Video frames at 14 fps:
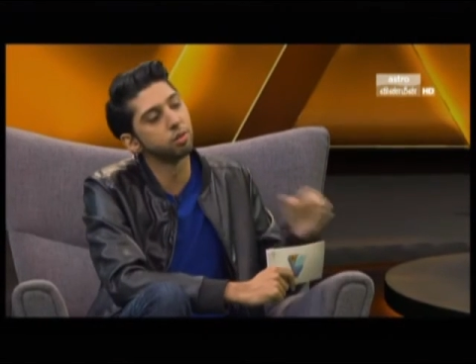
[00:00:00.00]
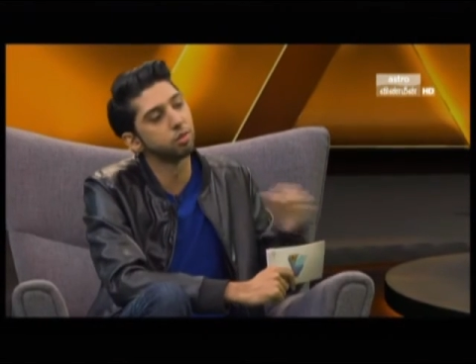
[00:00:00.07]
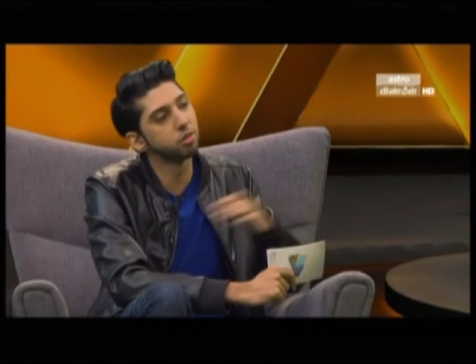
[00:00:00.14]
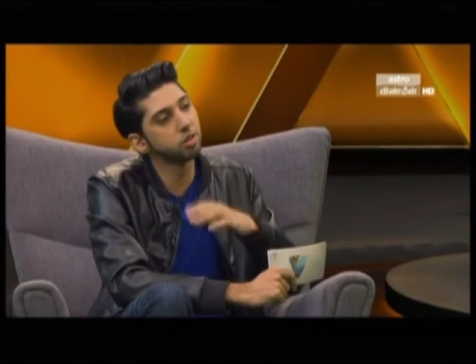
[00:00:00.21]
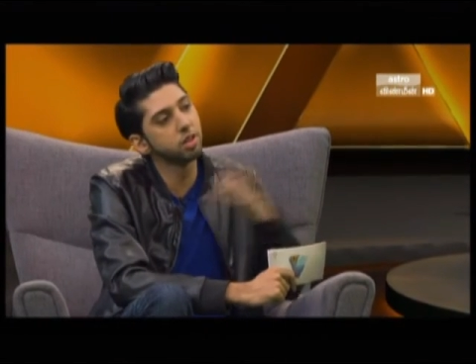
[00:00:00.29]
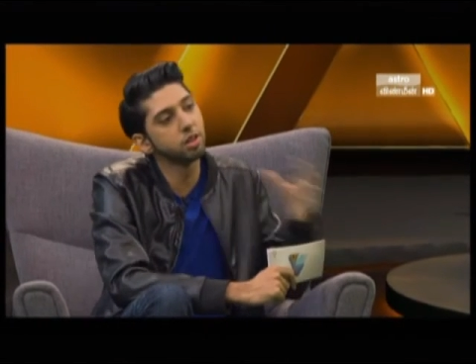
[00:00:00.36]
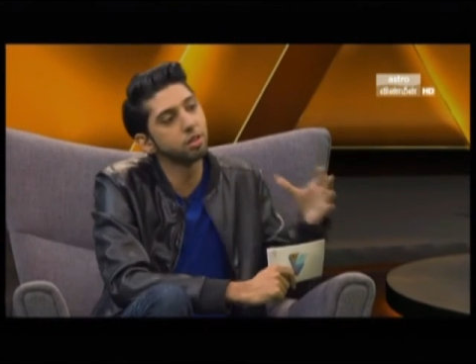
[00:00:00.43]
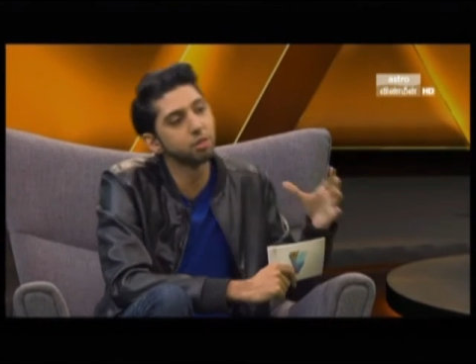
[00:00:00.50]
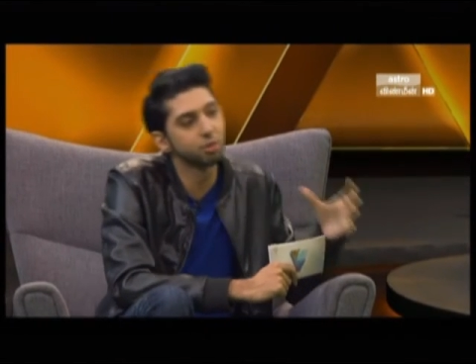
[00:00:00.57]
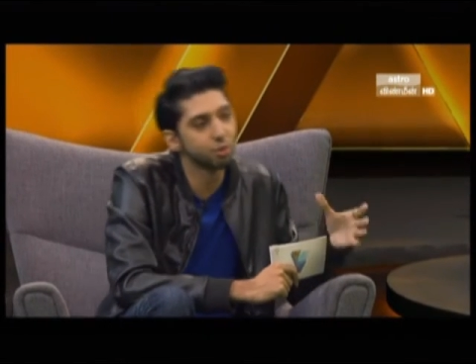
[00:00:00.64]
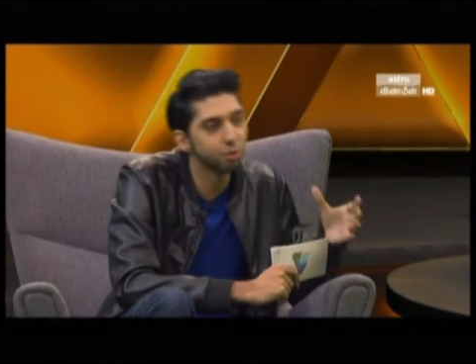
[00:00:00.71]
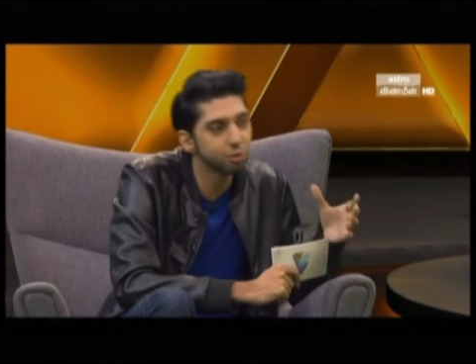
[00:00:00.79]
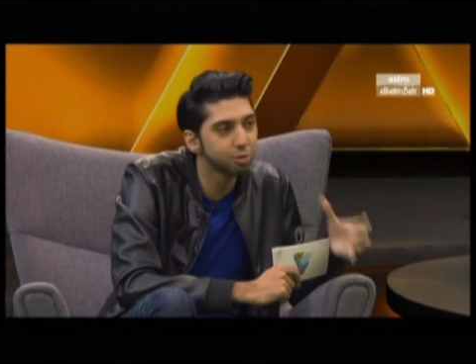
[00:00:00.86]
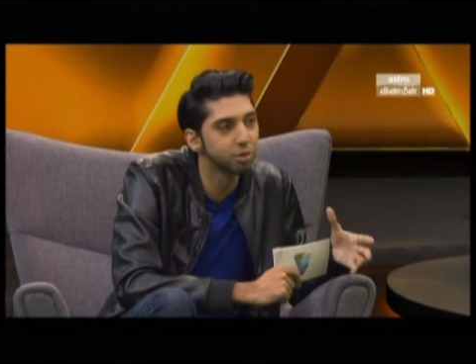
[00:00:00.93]
skills is
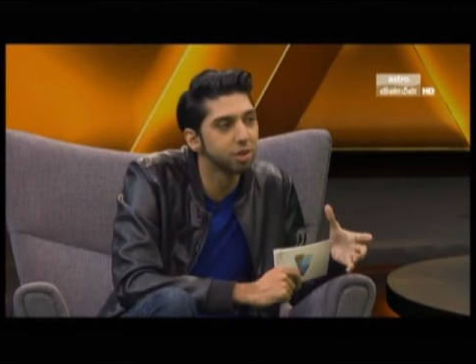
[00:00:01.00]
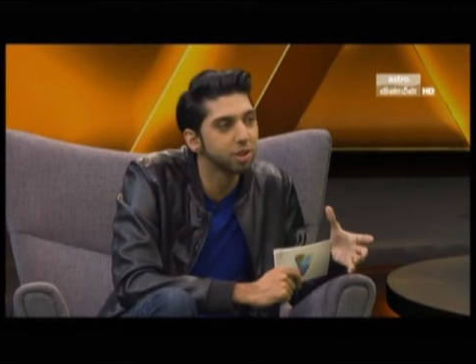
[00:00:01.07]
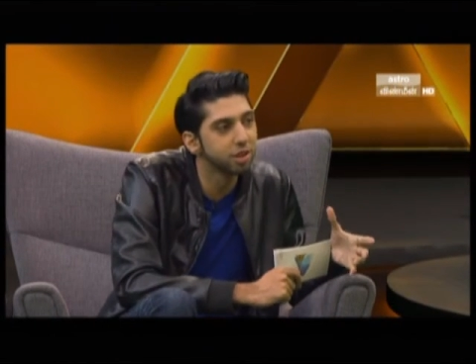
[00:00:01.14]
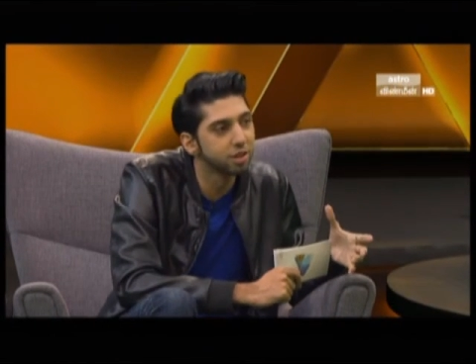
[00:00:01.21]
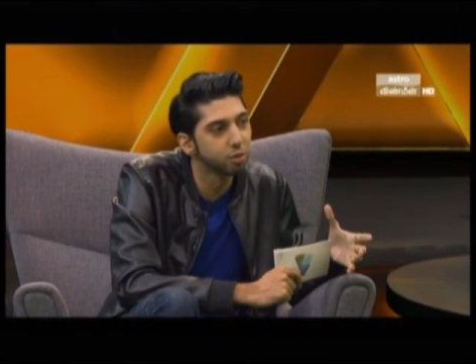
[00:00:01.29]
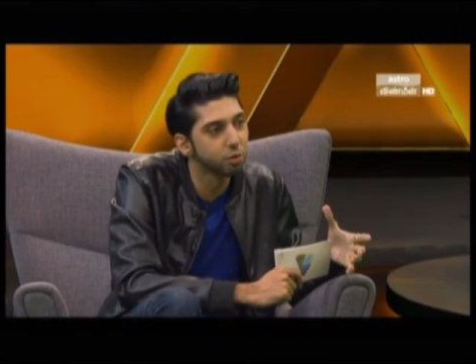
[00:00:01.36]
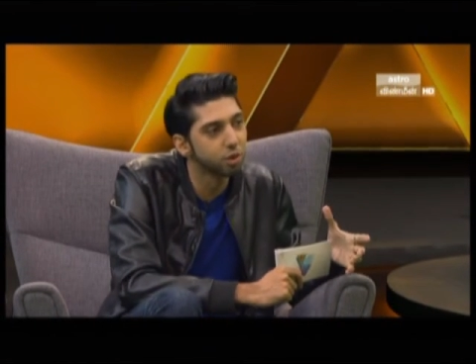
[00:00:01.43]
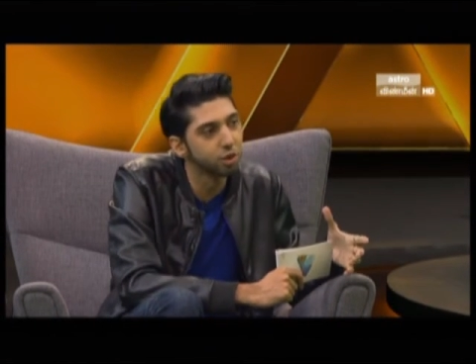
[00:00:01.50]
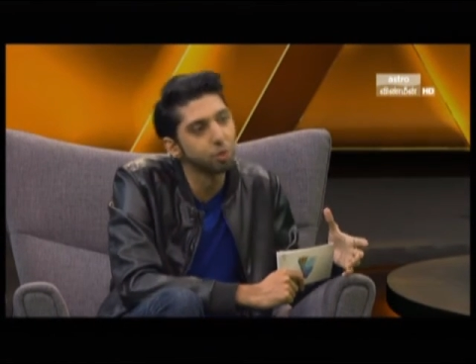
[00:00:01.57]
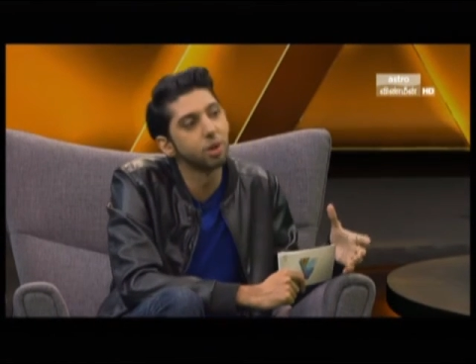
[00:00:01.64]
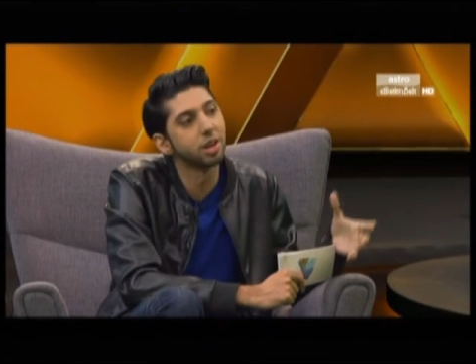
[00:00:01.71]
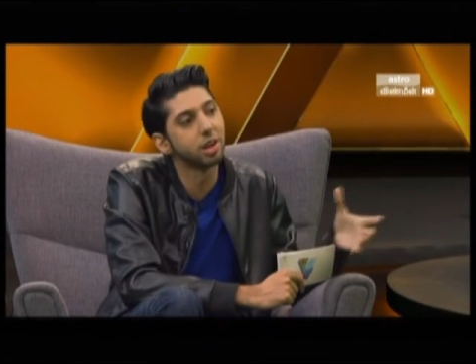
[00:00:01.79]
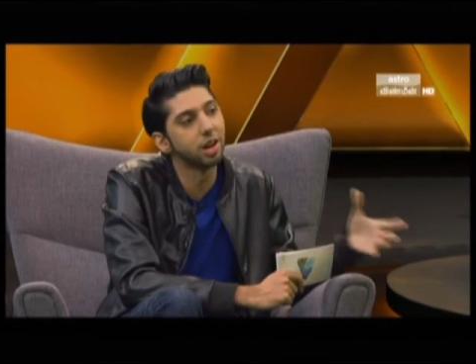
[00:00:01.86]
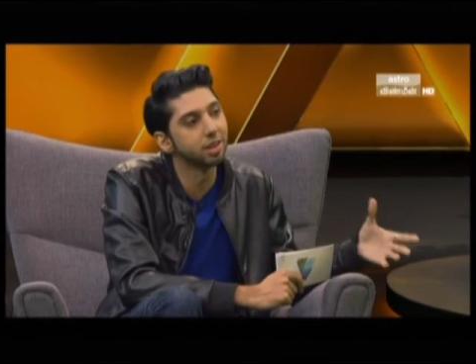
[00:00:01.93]
also needed when
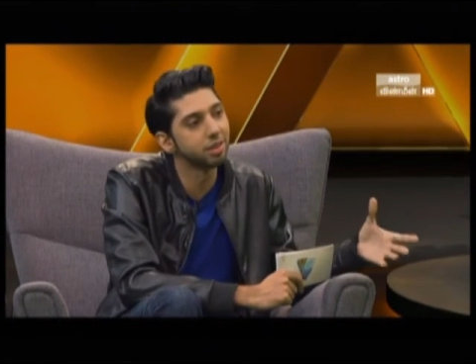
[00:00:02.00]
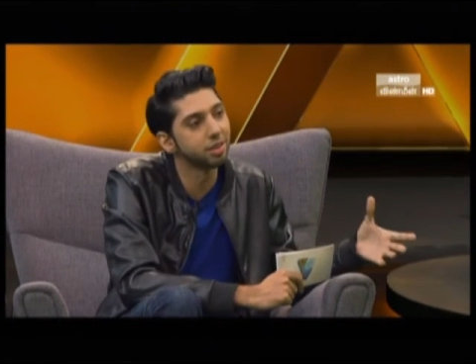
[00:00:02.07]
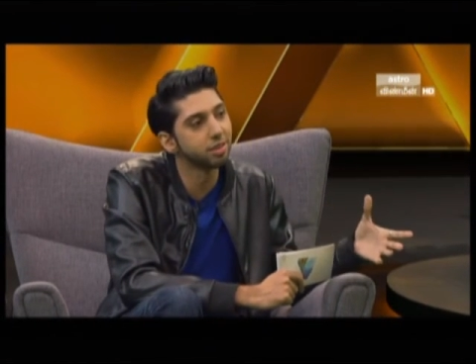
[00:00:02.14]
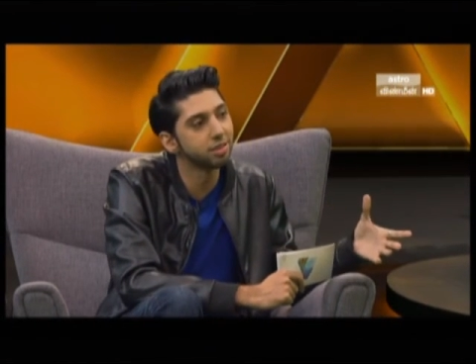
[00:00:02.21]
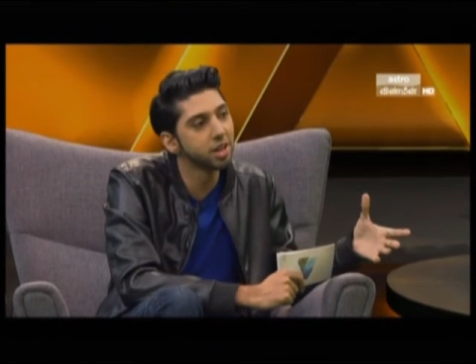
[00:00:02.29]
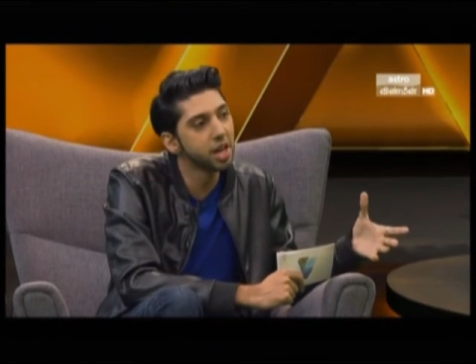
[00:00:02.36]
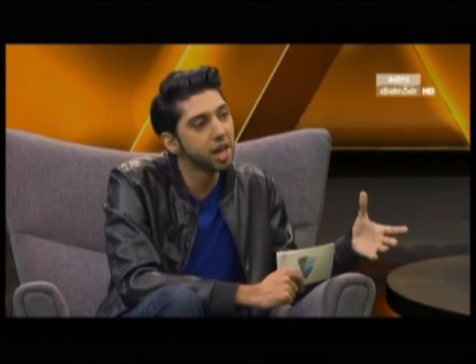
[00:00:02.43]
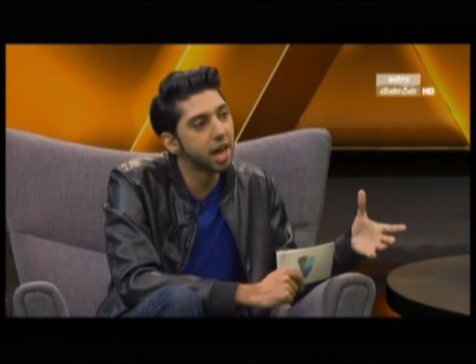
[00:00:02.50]
you're an artist.